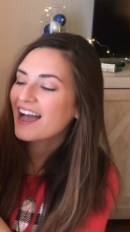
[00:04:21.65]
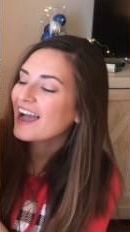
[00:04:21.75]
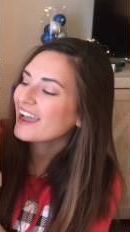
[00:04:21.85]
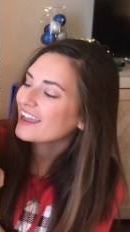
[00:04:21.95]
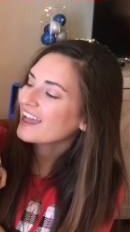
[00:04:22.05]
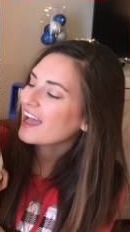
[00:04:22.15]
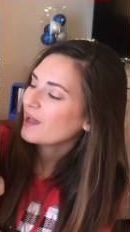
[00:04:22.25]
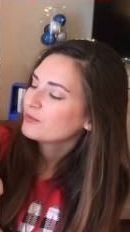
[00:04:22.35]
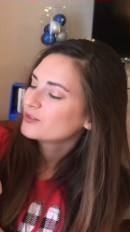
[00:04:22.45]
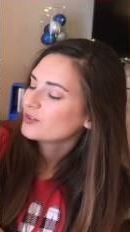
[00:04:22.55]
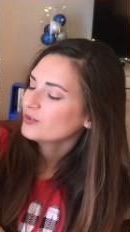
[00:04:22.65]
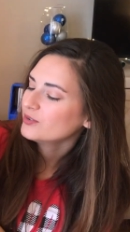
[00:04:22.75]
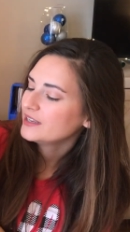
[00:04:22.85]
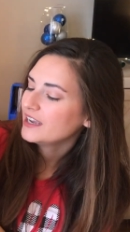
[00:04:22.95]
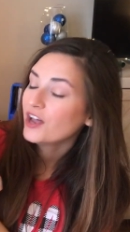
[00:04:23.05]
I
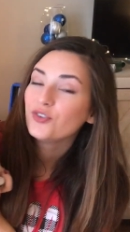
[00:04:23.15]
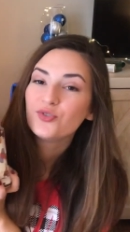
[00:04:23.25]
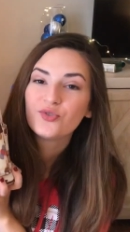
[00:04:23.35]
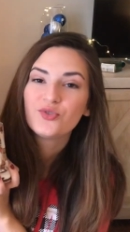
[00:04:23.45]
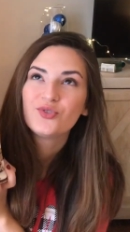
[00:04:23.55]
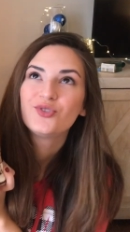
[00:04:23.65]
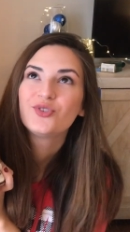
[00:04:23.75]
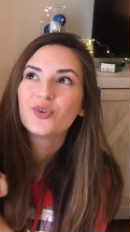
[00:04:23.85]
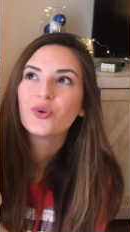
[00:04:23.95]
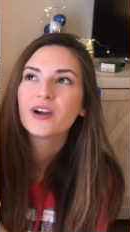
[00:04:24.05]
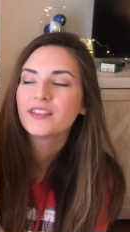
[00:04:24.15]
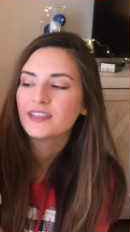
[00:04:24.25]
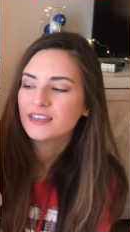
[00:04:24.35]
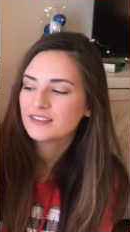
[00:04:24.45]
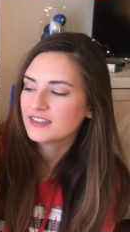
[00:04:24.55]
absolutely adore
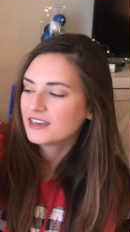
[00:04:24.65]
this.